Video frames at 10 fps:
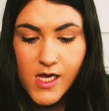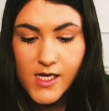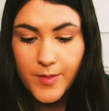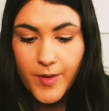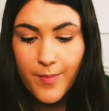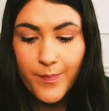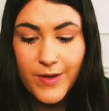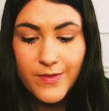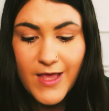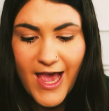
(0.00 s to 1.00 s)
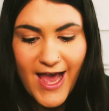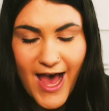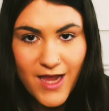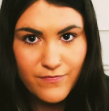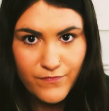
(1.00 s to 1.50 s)
But the
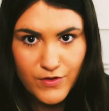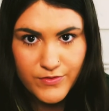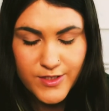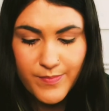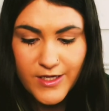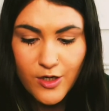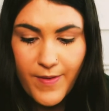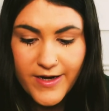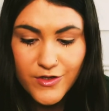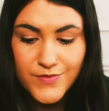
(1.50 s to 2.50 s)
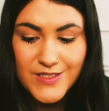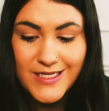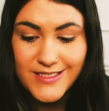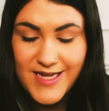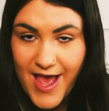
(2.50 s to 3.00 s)
hat views Peter Pettigrew's
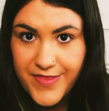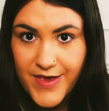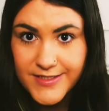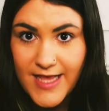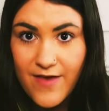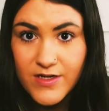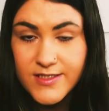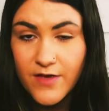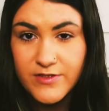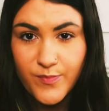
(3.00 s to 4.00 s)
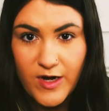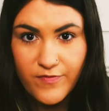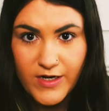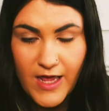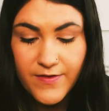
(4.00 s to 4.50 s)
death as evidence of his
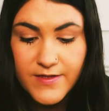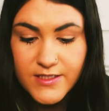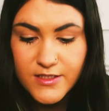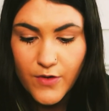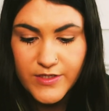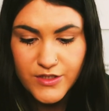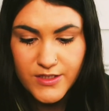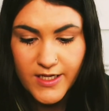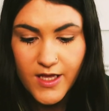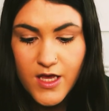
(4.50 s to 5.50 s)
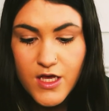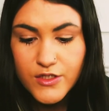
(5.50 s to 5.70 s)
bravery, and I think this is so interesting.